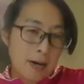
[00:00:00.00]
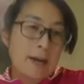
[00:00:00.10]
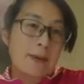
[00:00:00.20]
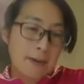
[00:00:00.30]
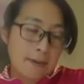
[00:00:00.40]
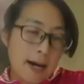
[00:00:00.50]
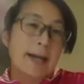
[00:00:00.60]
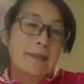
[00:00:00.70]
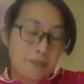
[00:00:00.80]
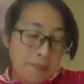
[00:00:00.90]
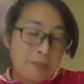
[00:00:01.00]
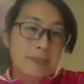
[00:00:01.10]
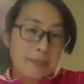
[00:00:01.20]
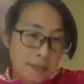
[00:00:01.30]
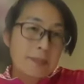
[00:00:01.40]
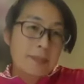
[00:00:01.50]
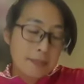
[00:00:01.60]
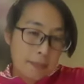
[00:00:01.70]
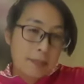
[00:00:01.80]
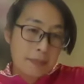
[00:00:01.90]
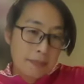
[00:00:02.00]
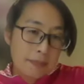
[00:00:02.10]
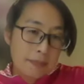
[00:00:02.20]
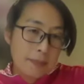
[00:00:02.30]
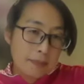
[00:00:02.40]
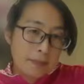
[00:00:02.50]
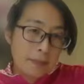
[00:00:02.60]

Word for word: right, just right, right. get better at noticing those things